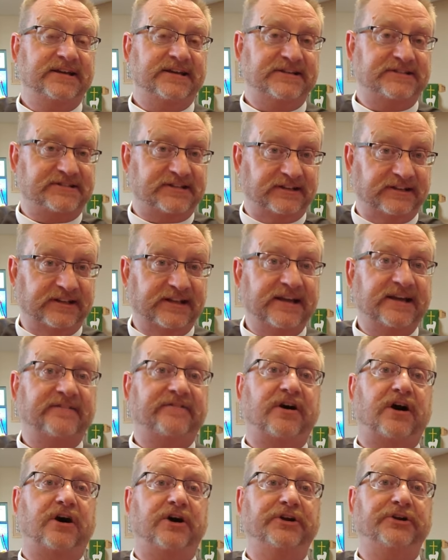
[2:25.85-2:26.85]
is to live
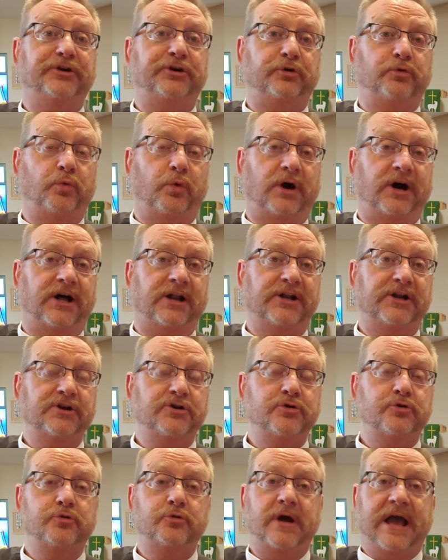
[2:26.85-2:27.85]
under one
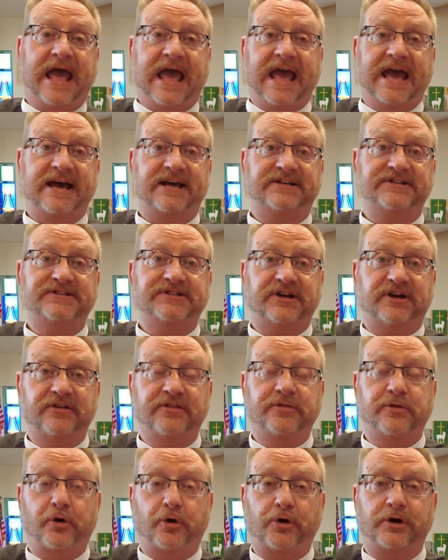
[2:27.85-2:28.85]
who has
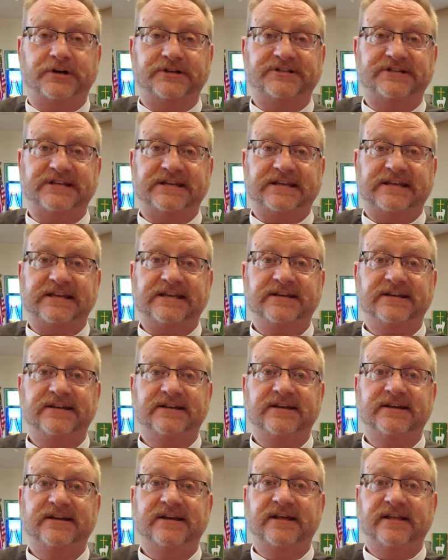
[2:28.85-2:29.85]
authority
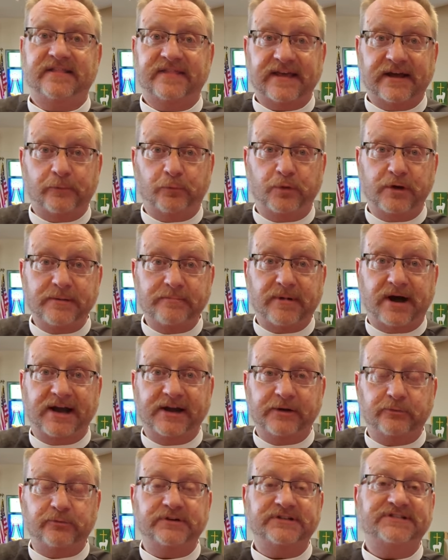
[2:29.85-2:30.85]
that we
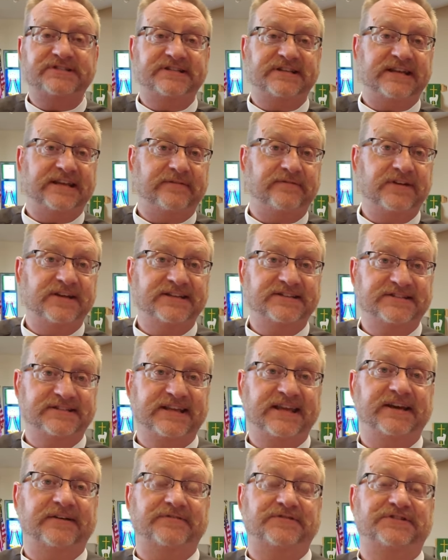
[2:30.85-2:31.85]
might receive his
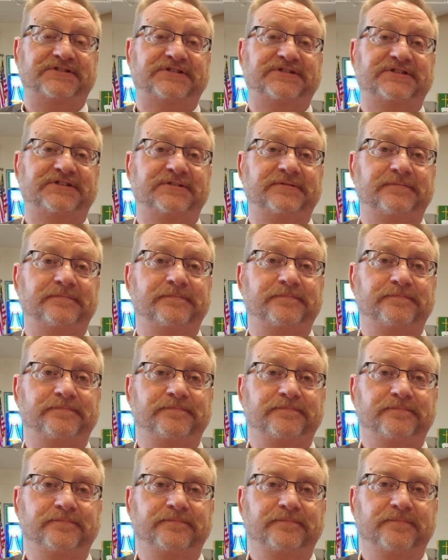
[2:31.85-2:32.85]
gifts.
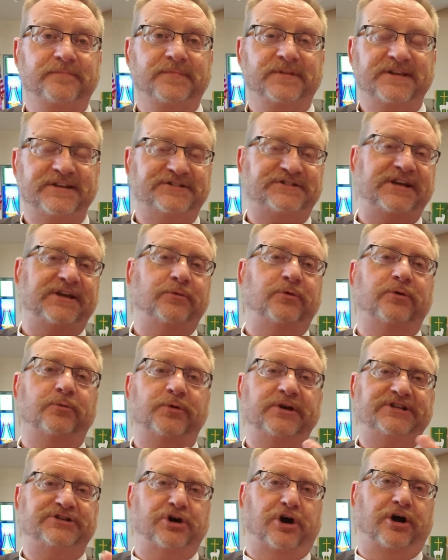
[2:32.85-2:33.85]
You see, when
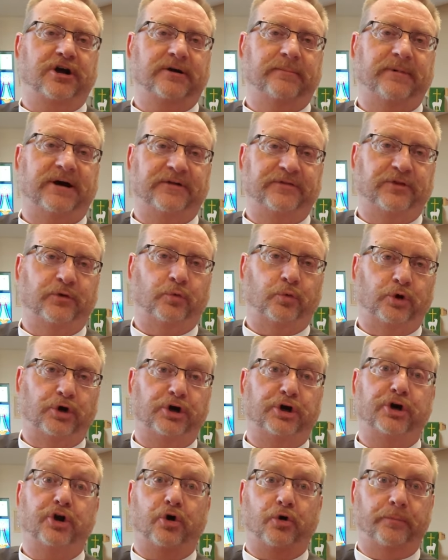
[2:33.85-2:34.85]
we talk about the
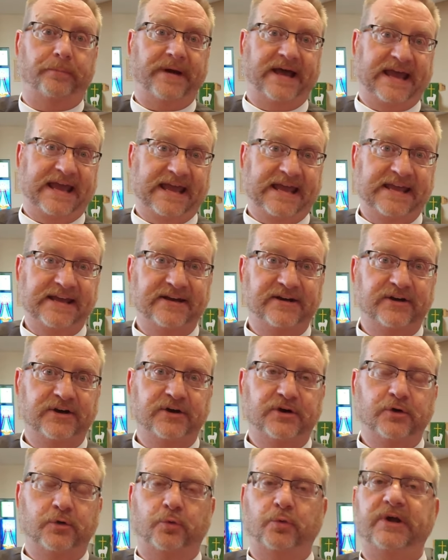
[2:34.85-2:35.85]
word obey,
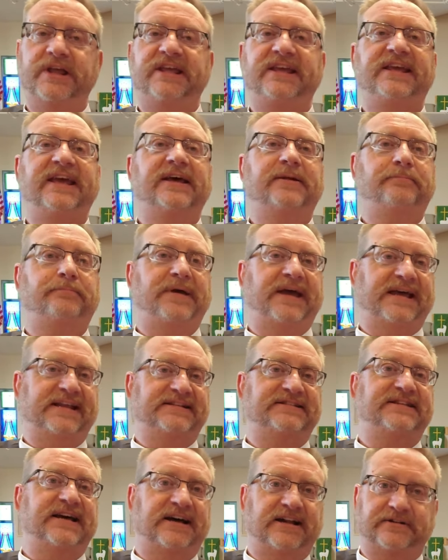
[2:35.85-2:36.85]
we get
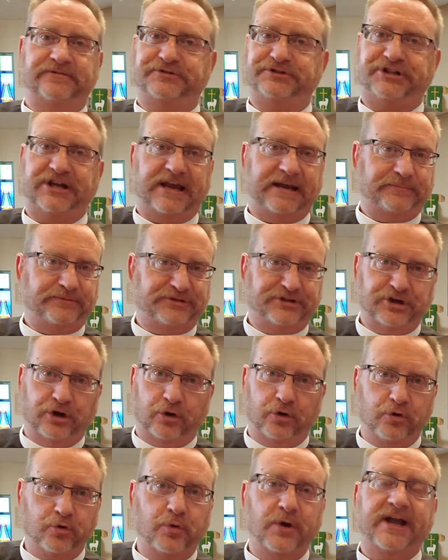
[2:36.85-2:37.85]
bent out of shape
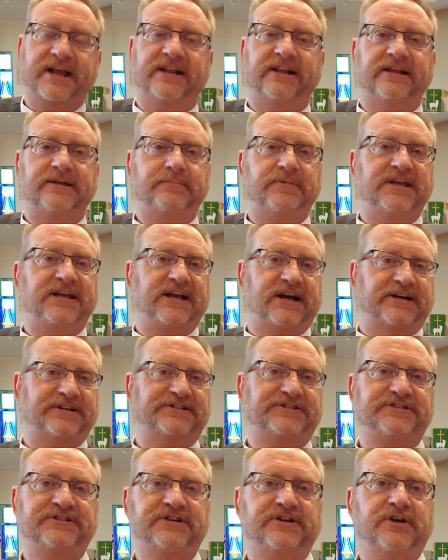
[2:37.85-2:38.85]
so quickly
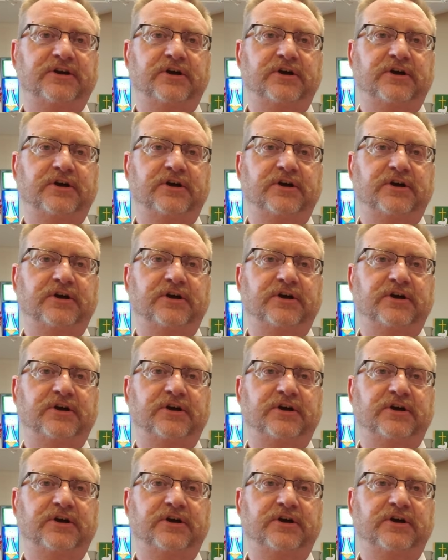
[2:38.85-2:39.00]
because